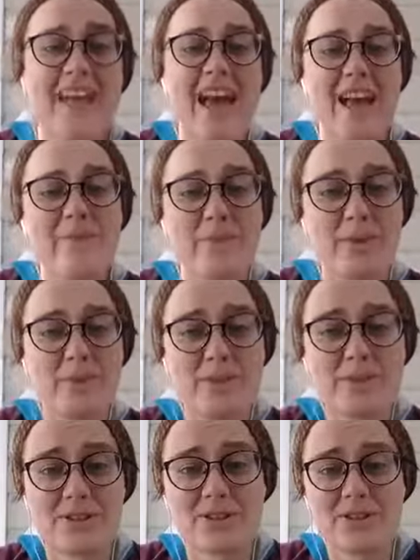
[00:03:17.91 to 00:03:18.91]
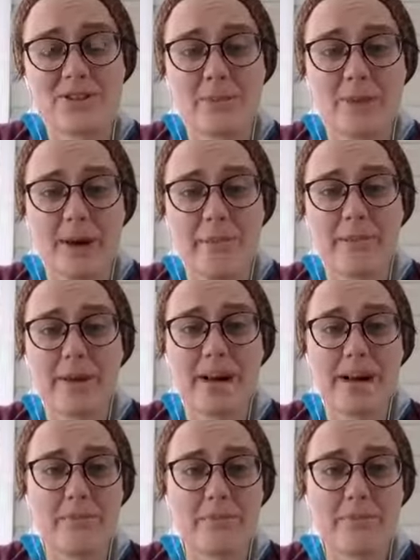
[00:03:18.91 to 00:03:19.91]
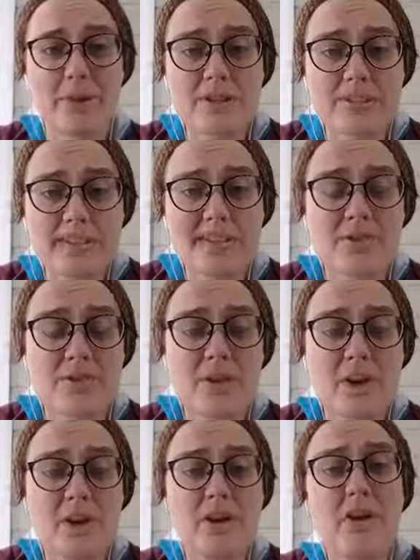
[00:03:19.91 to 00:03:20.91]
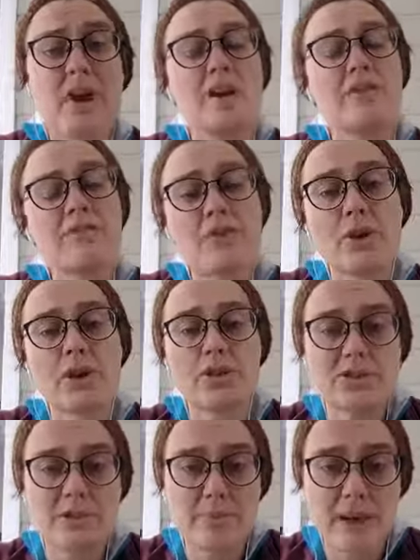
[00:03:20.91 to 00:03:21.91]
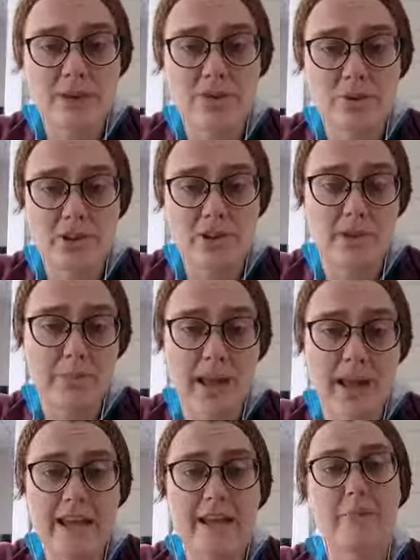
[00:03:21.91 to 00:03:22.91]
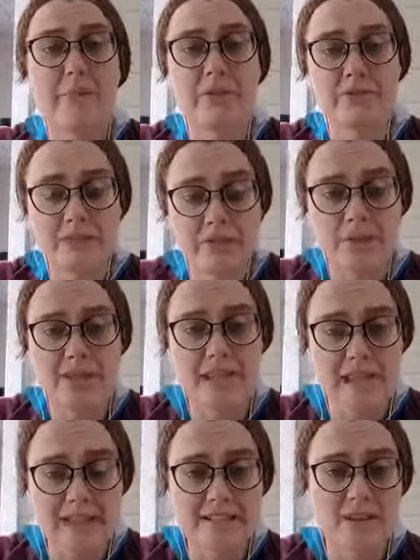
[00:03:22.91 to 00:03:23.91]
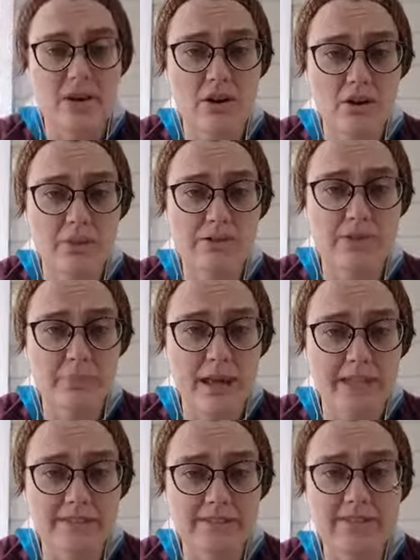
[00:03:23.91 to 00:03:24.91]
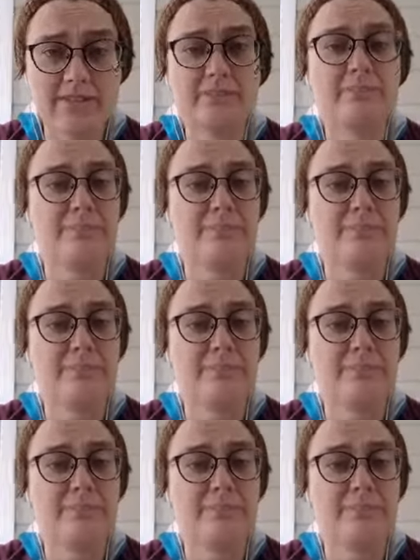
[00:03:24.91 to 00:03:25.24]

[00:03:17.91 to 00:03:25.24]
and we will do the top up process for you to make sure that you pay before the end of the month,